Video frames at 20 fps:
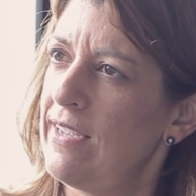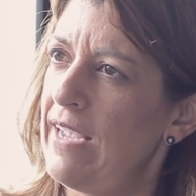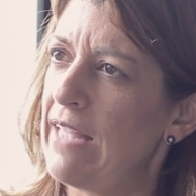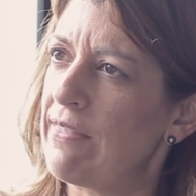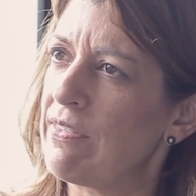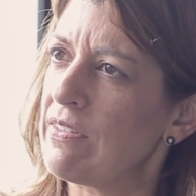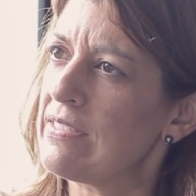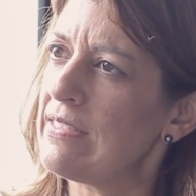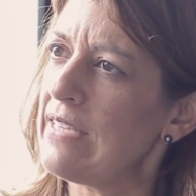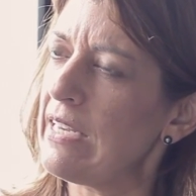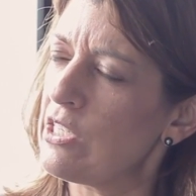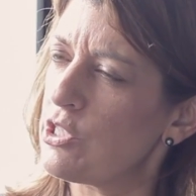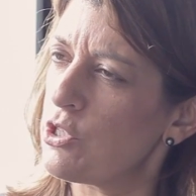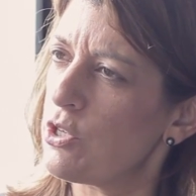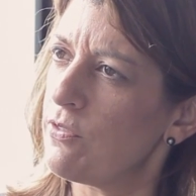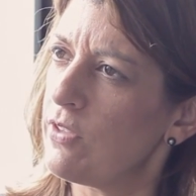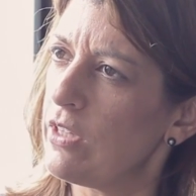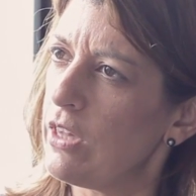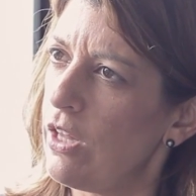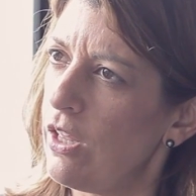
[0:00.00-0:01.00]
at the
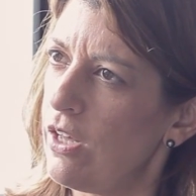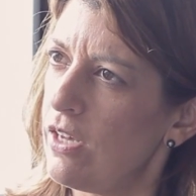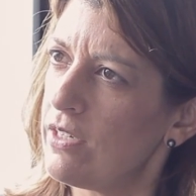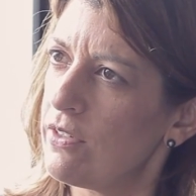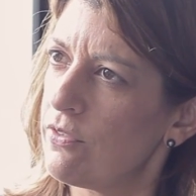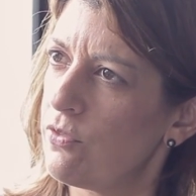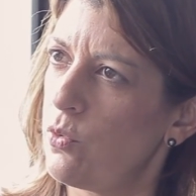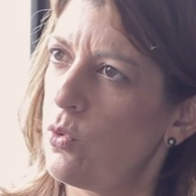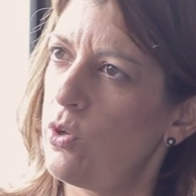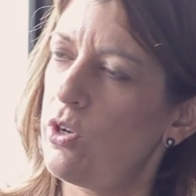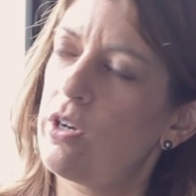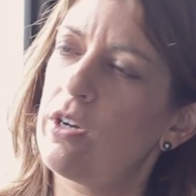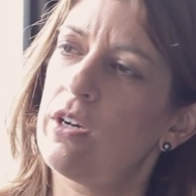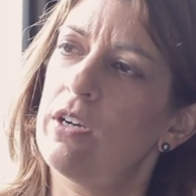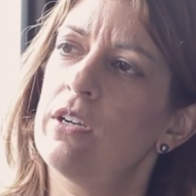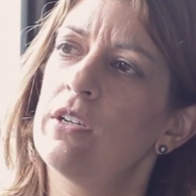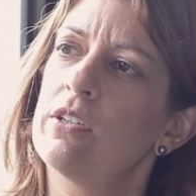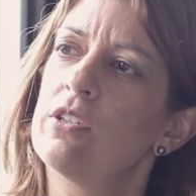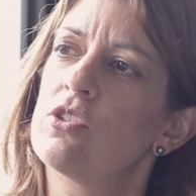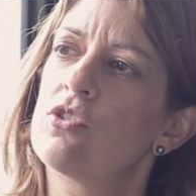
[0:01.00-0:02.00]
center of a lot of
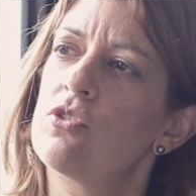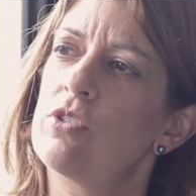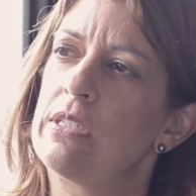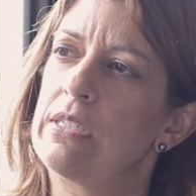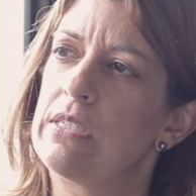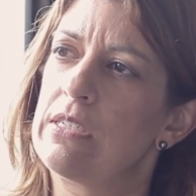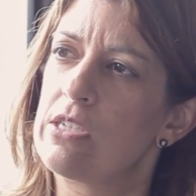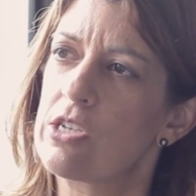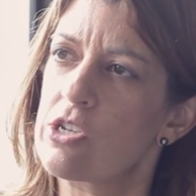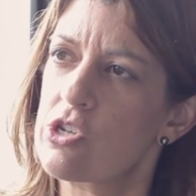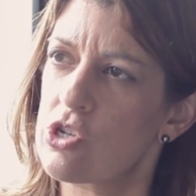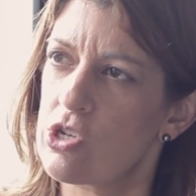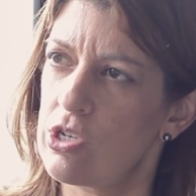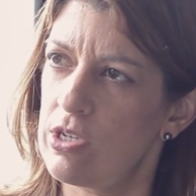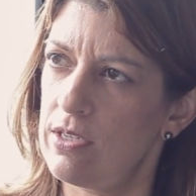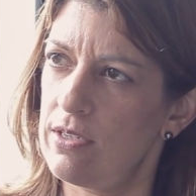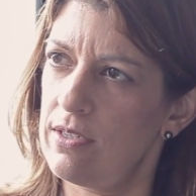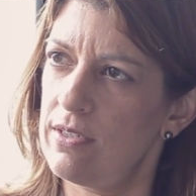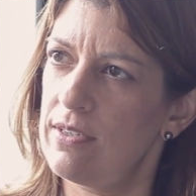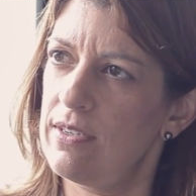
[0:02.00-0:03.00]
work on
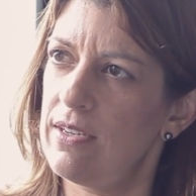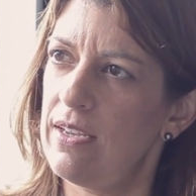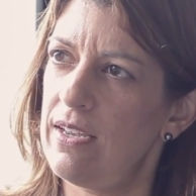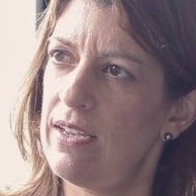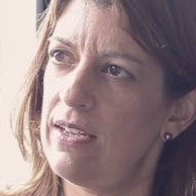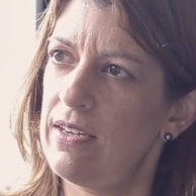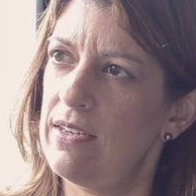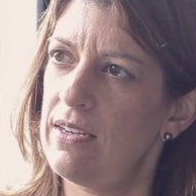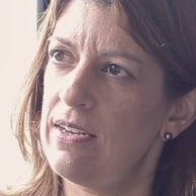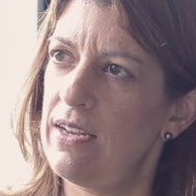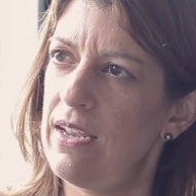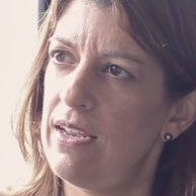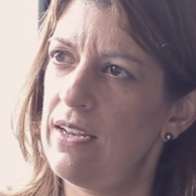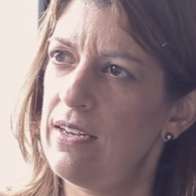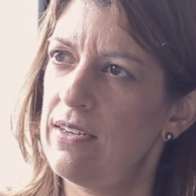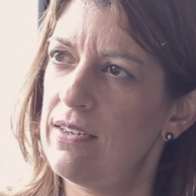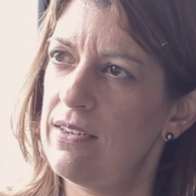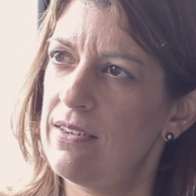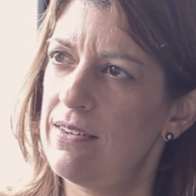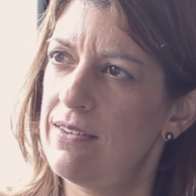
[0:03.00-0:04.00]
transition
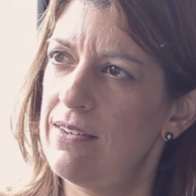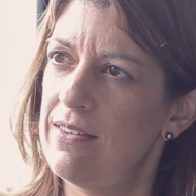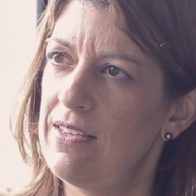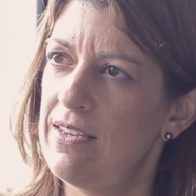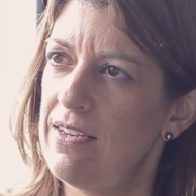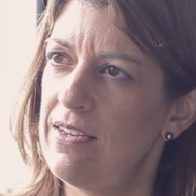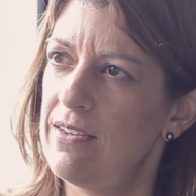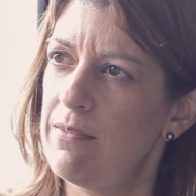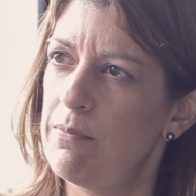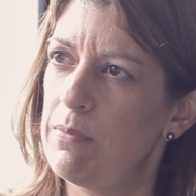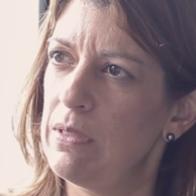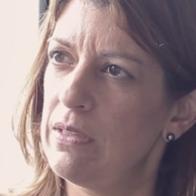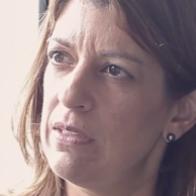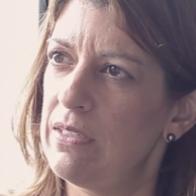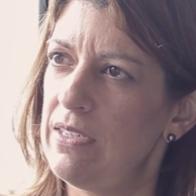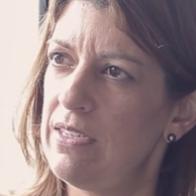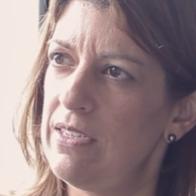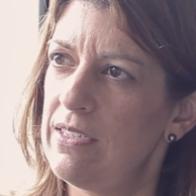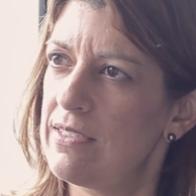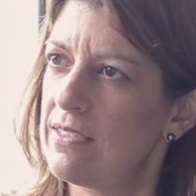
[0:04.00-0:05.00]
and the
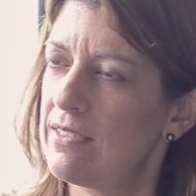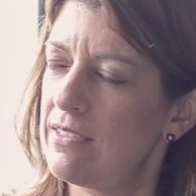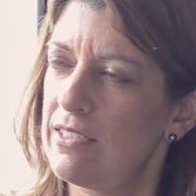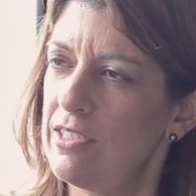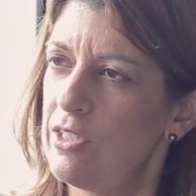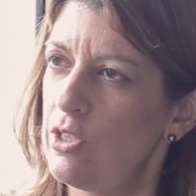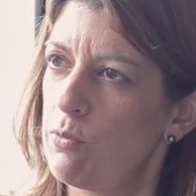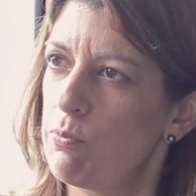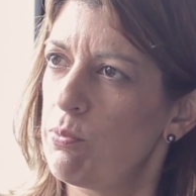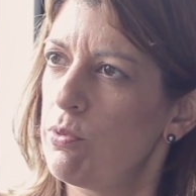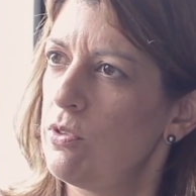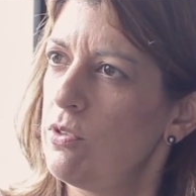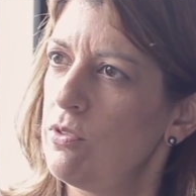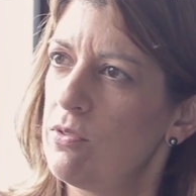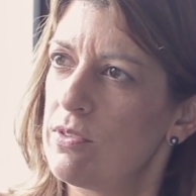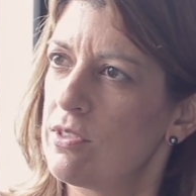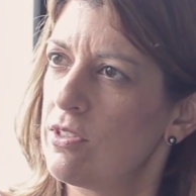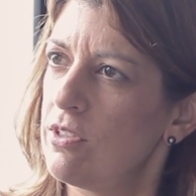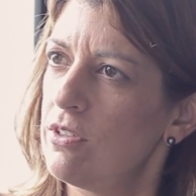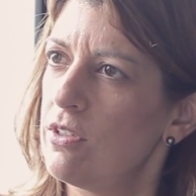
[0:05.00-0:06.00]
ability to
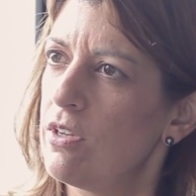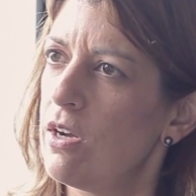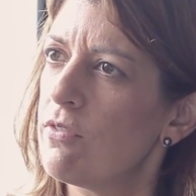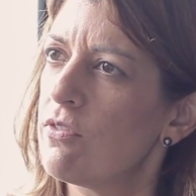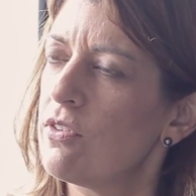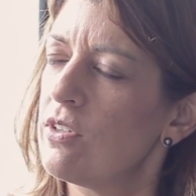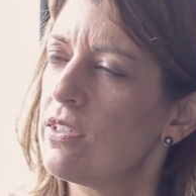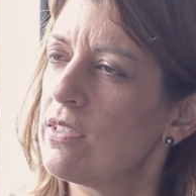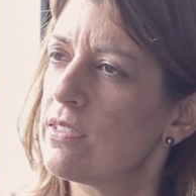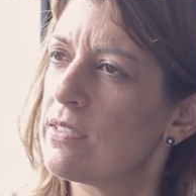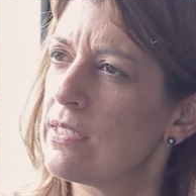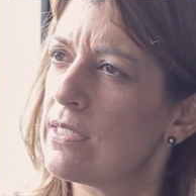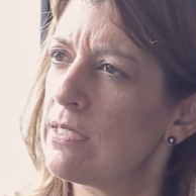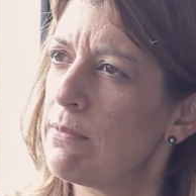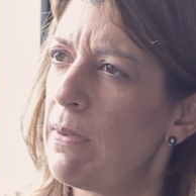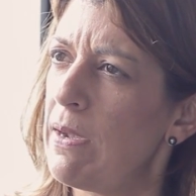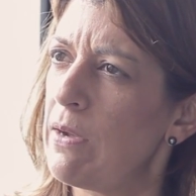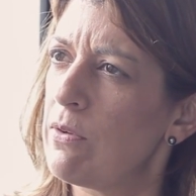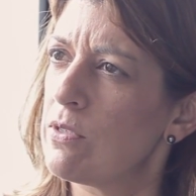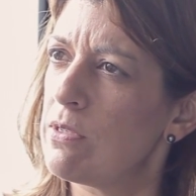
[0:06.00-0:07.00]
produce good governance. It's
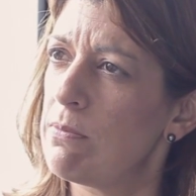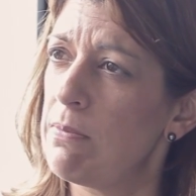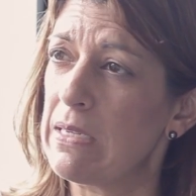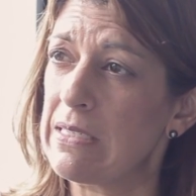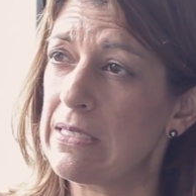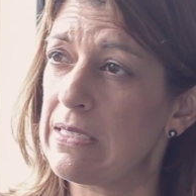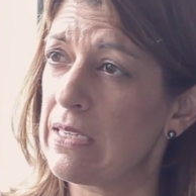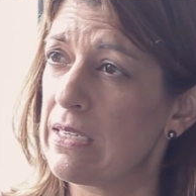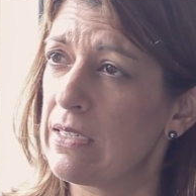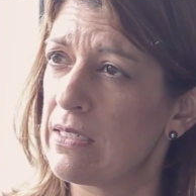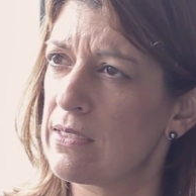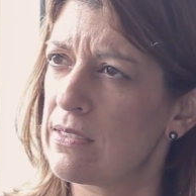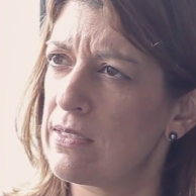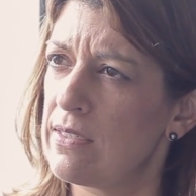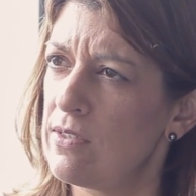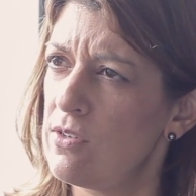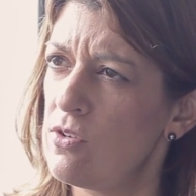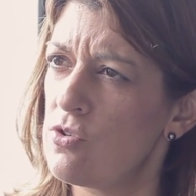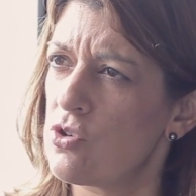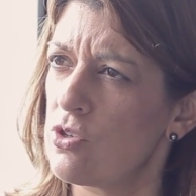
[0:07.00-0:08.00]
about domestic
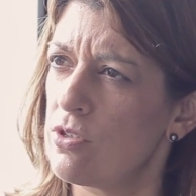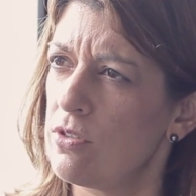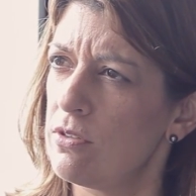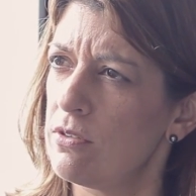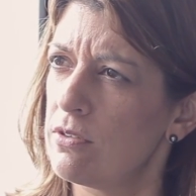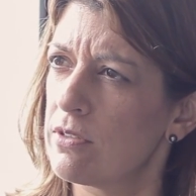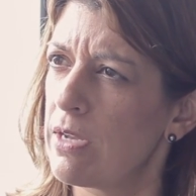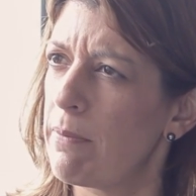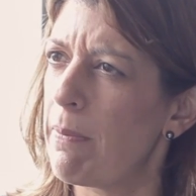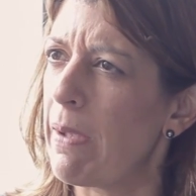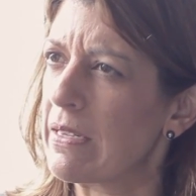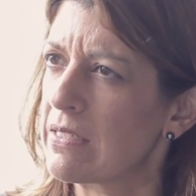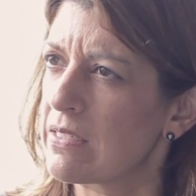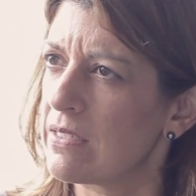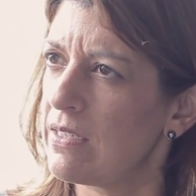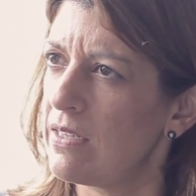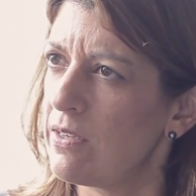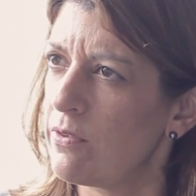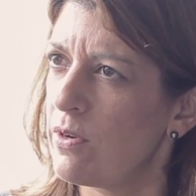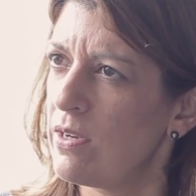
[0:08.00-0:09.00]
institutional
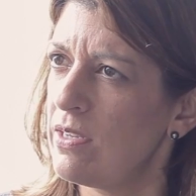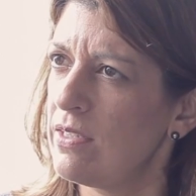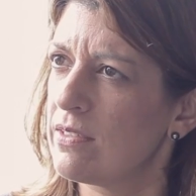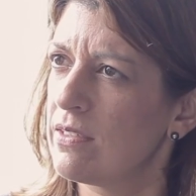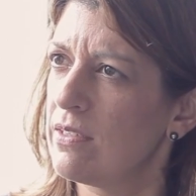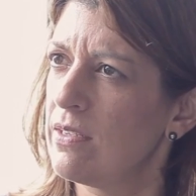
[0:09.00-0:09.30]
capacity, right?